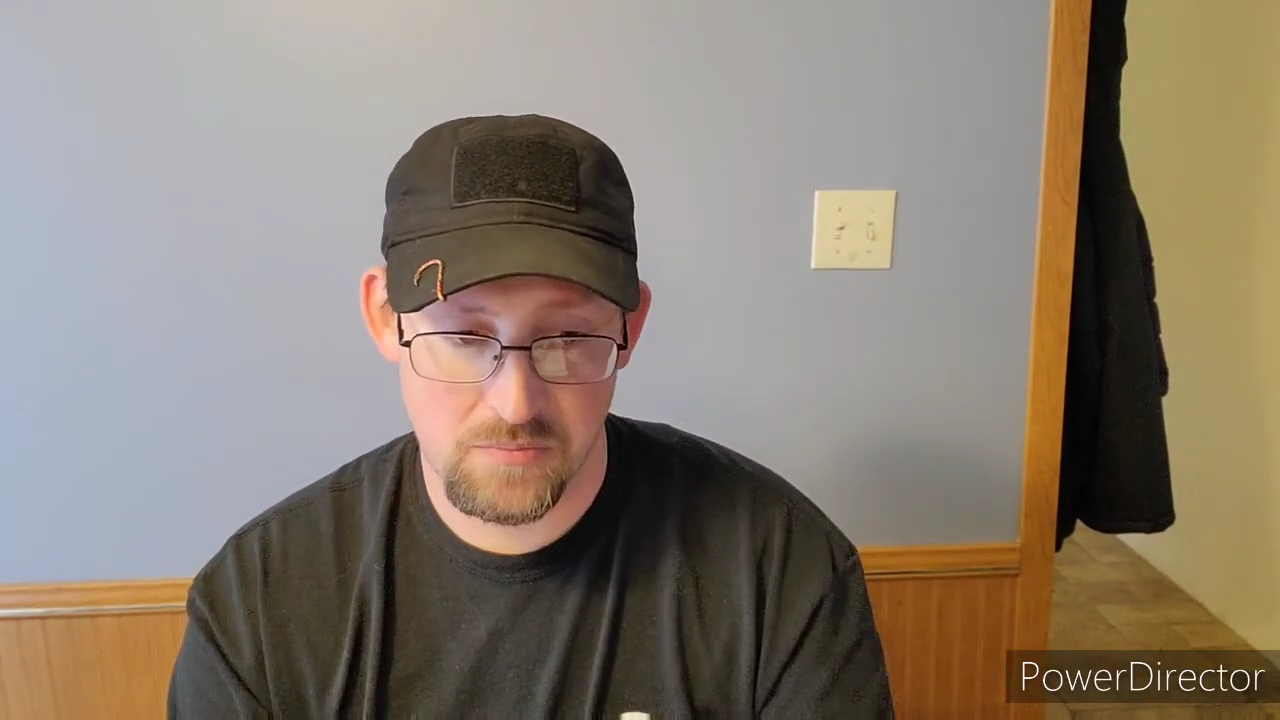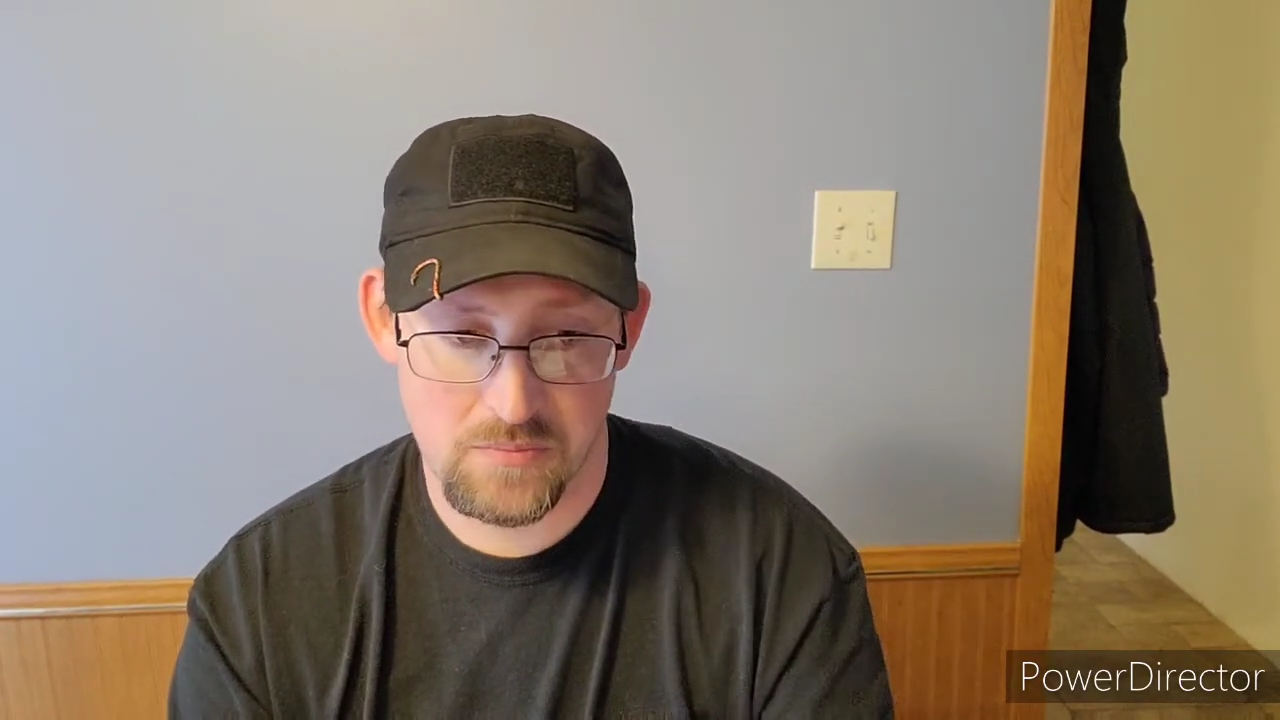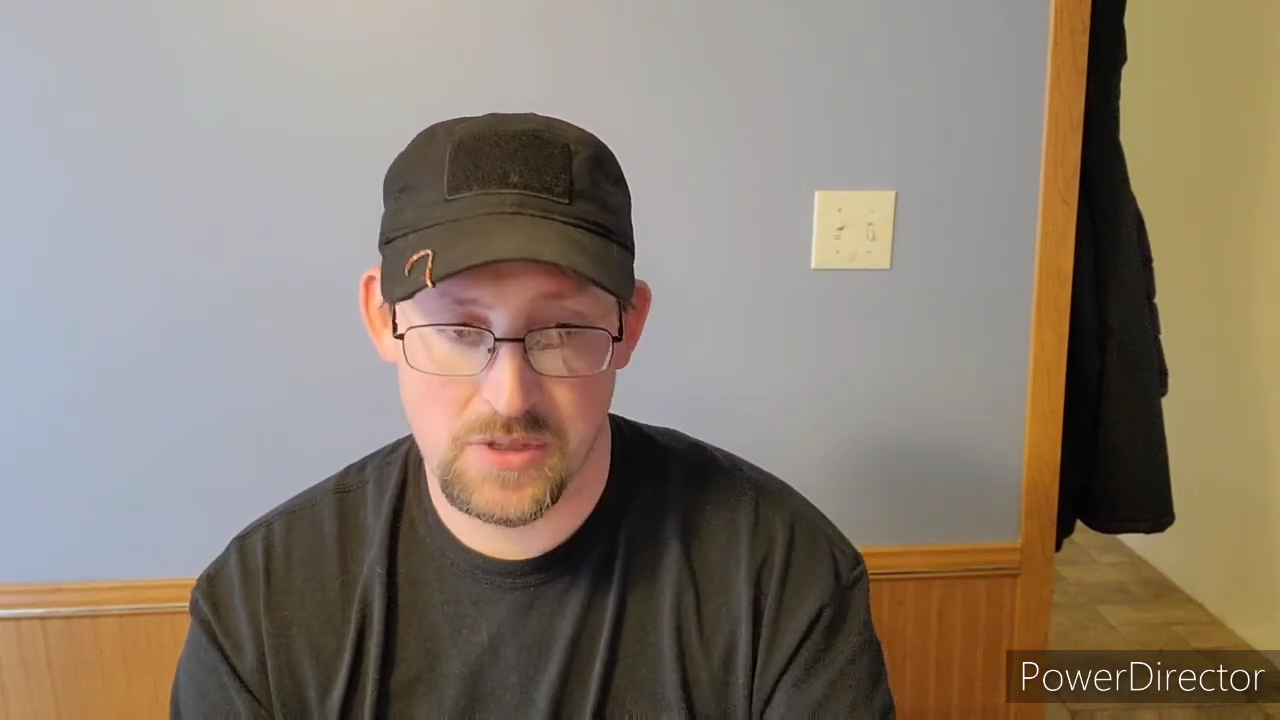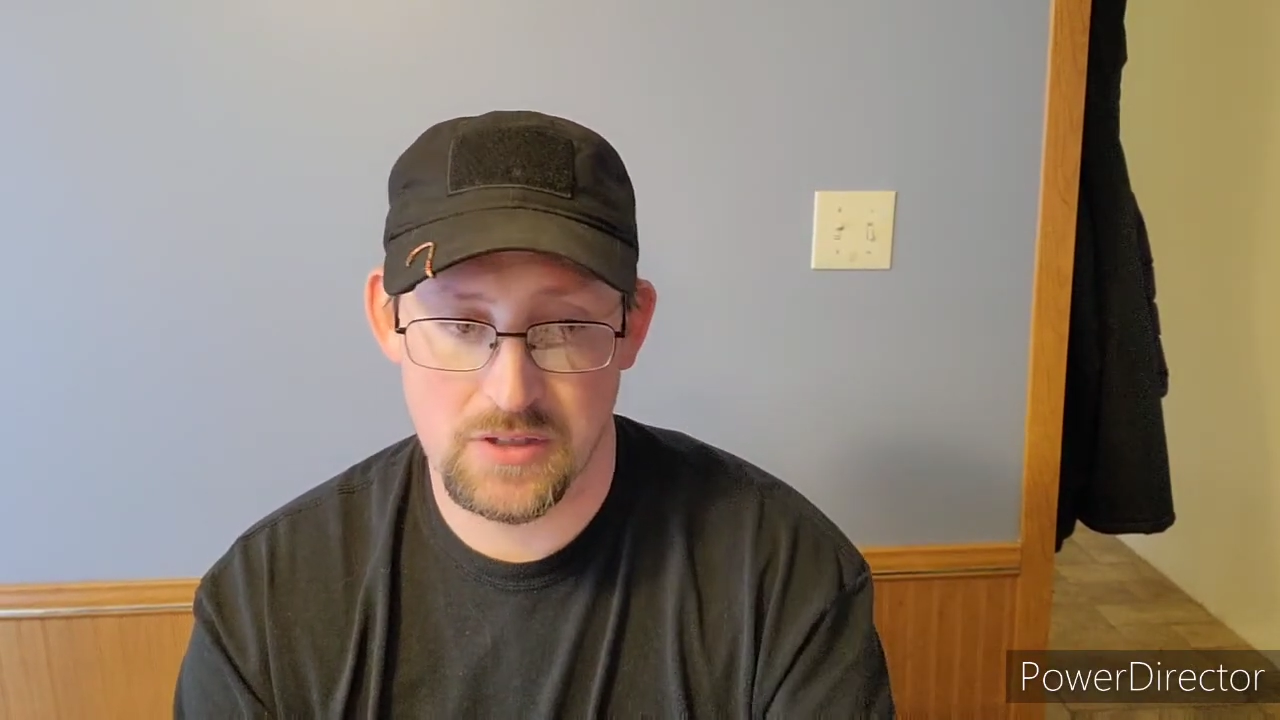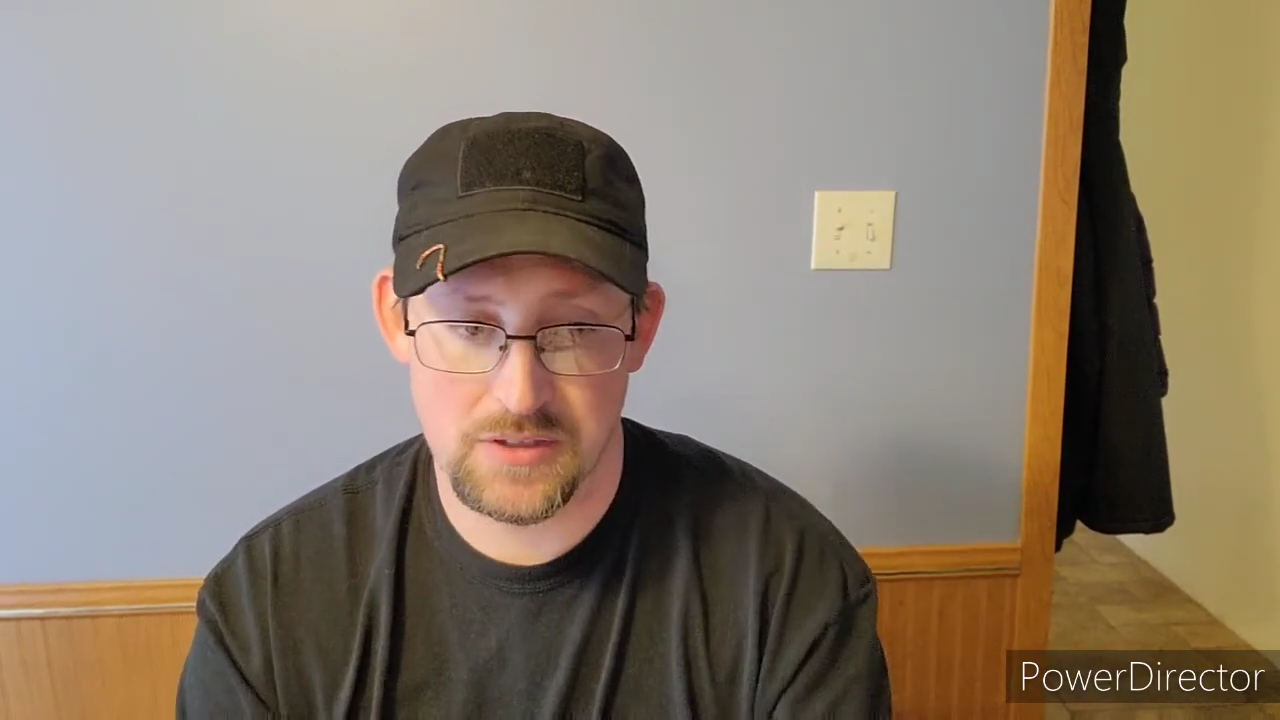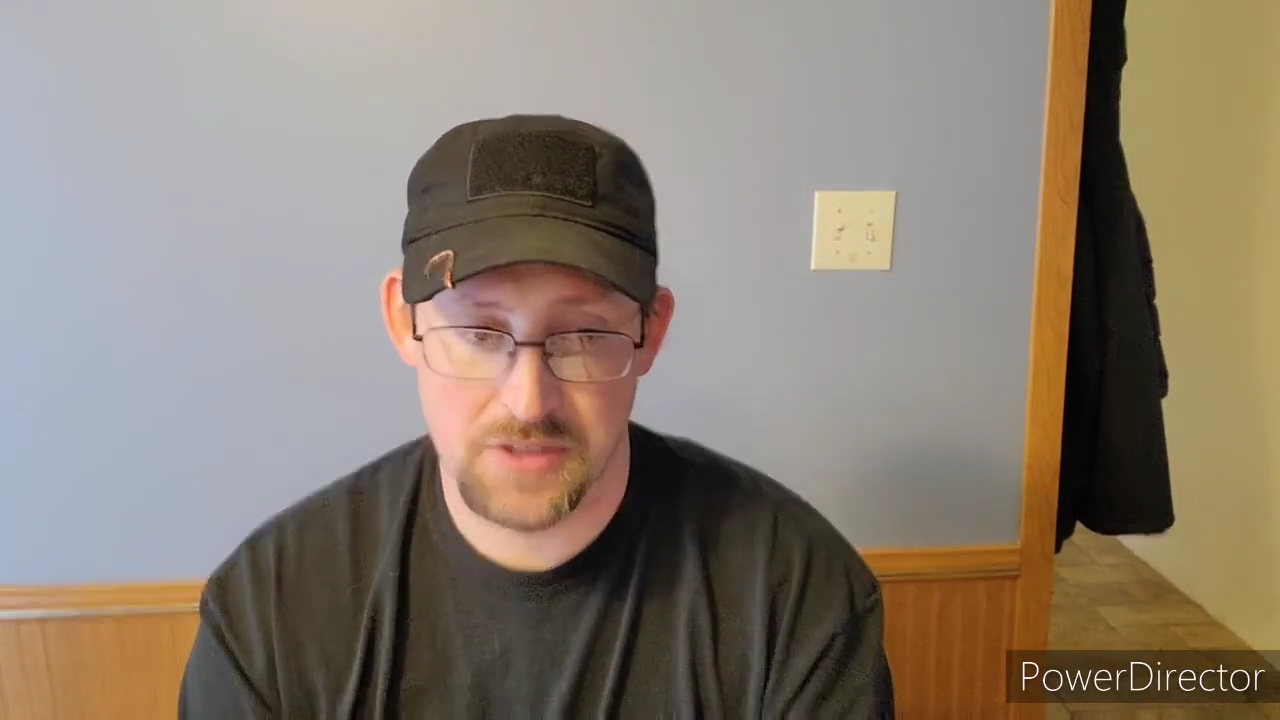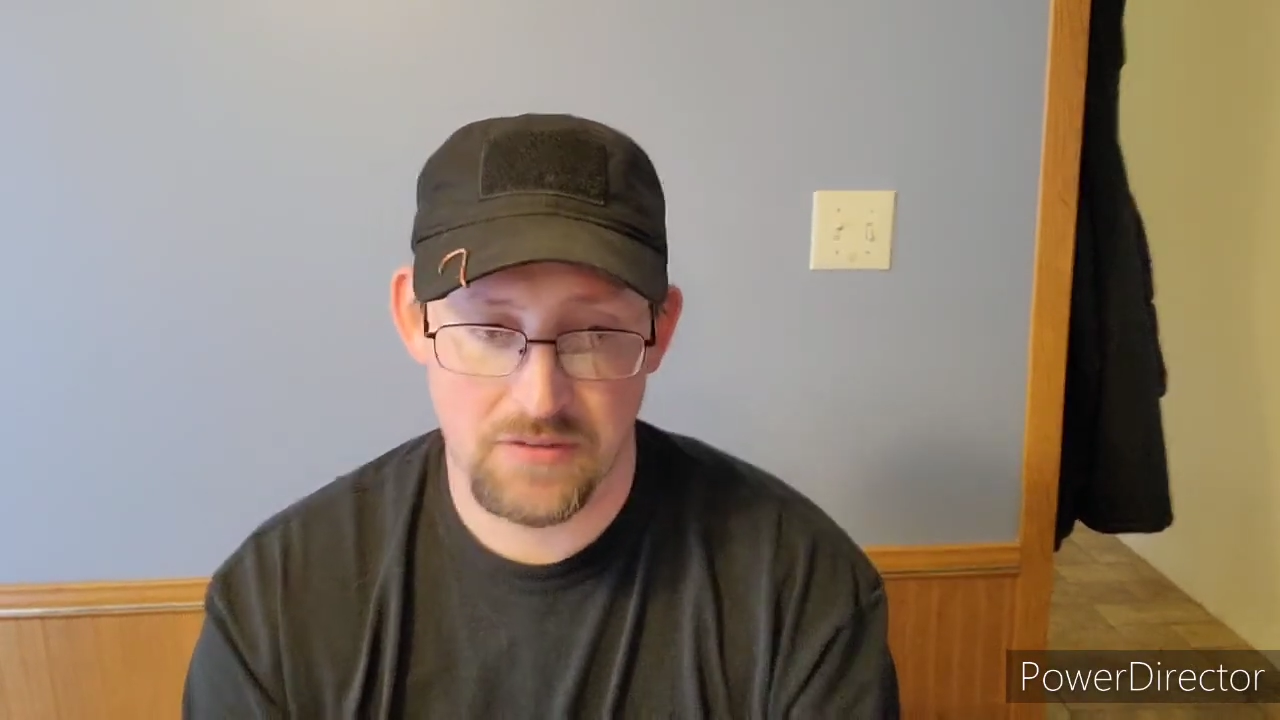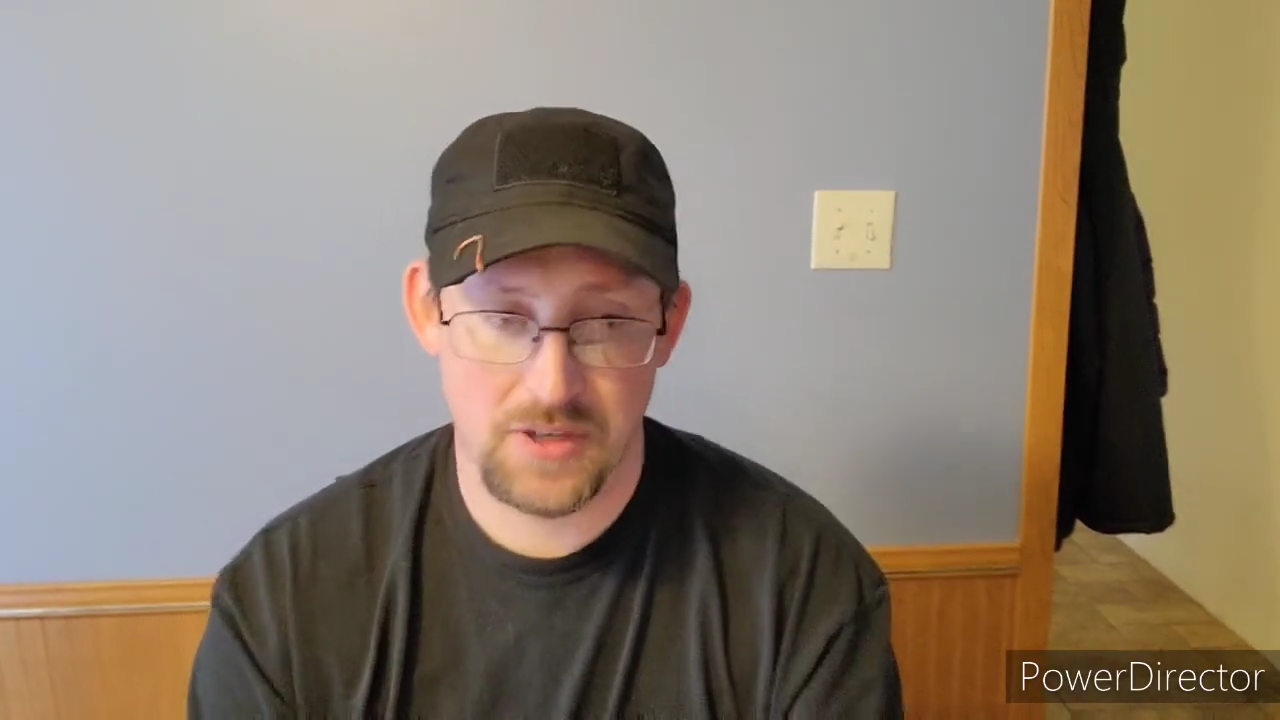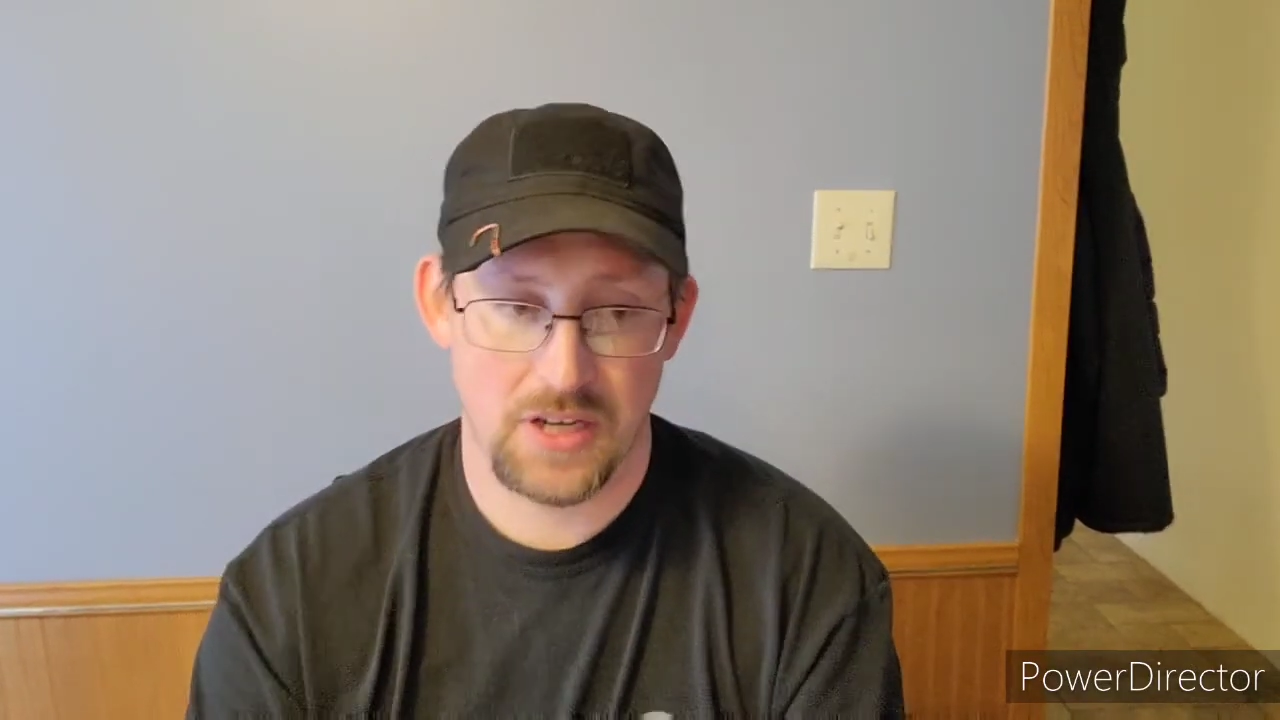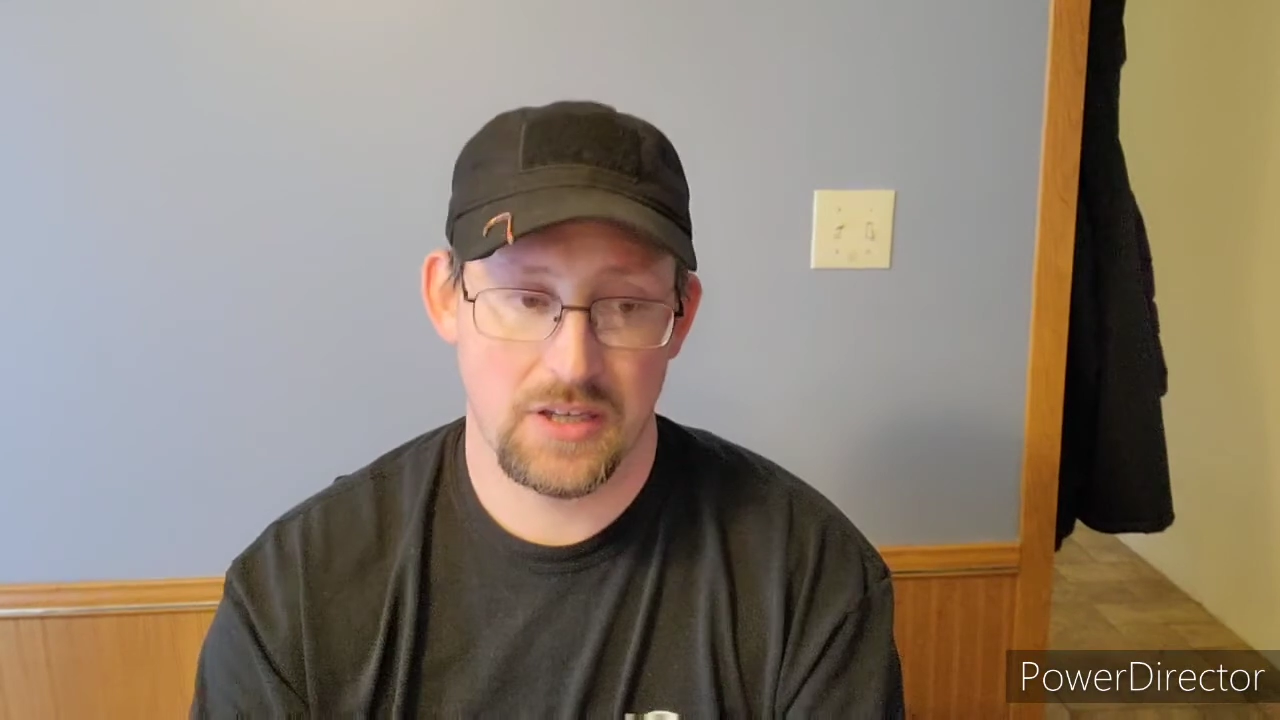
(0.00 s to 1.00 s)
because I've
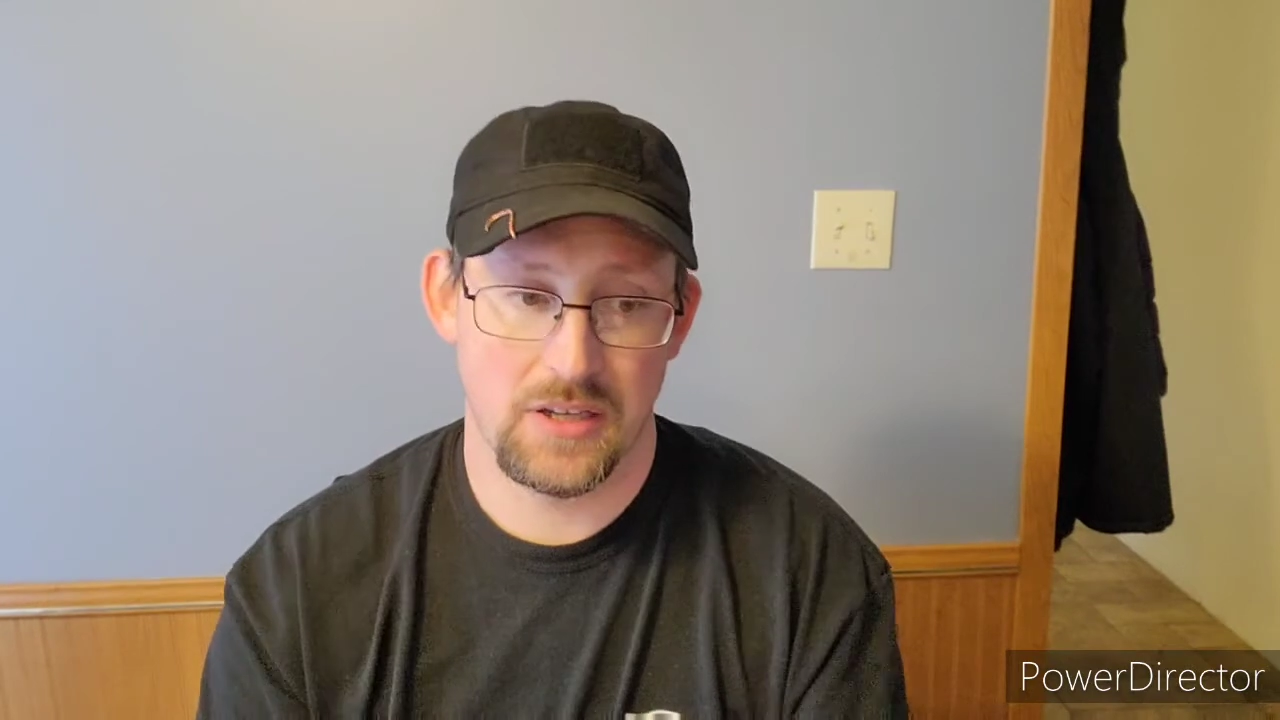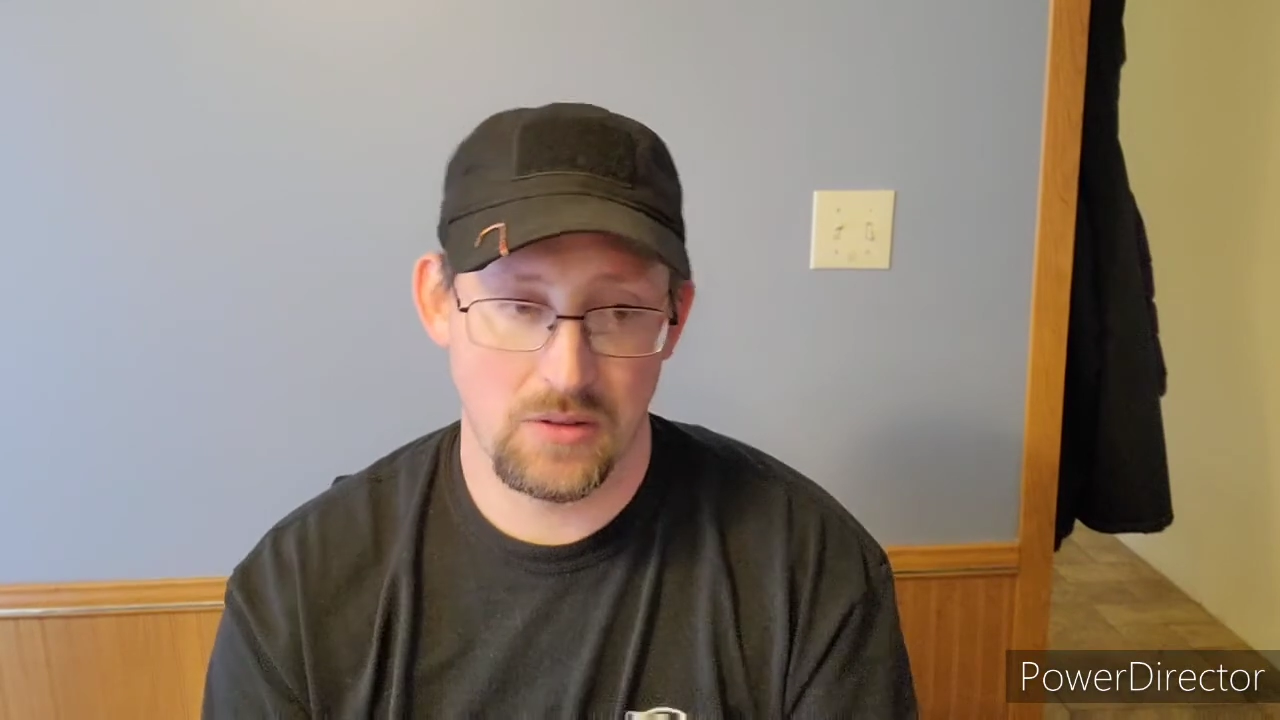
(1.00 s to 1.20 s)
got to get